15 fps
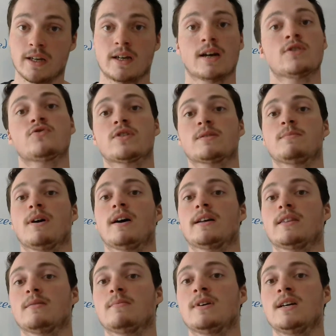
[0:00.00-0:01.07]
countries behind
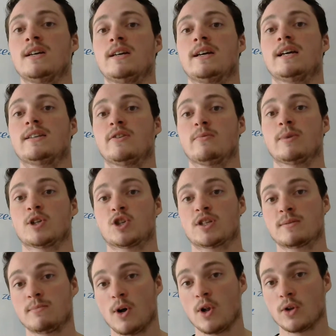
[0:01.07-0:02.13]
them. They're much
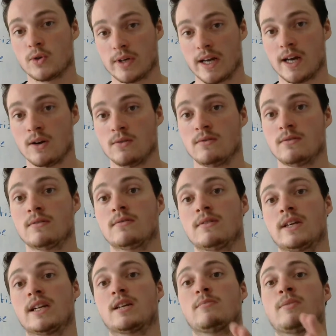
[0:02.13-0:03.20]
smaller now
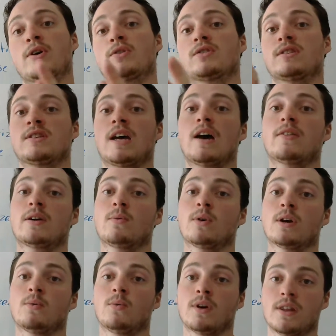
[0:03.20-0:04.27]
in comparison to how they
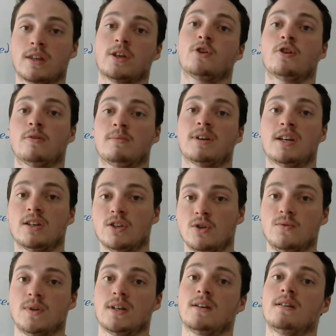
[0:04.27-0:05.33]
were with the European
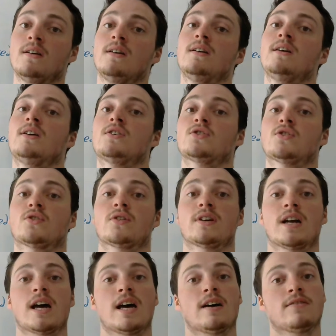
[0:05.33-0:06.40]
Union. So they're going to
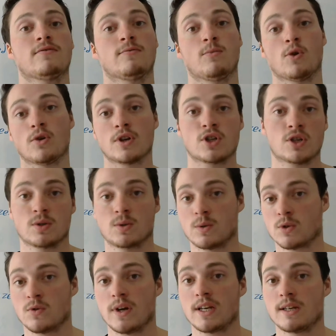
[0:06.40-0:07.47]
have more issues with
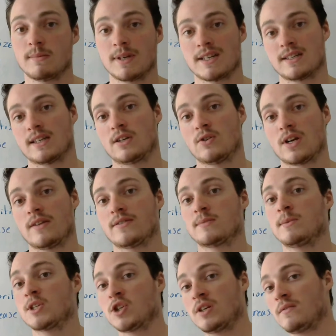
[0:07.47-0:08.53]
trading because they don't have as
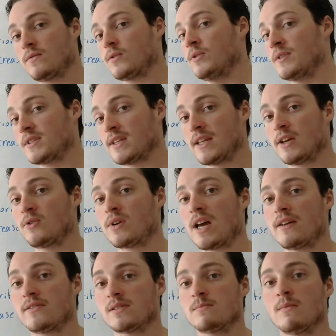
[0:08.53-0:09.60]
much influence and they don't
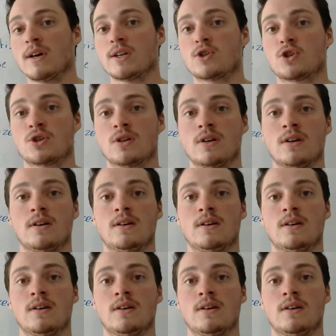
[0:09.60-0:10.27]
have as much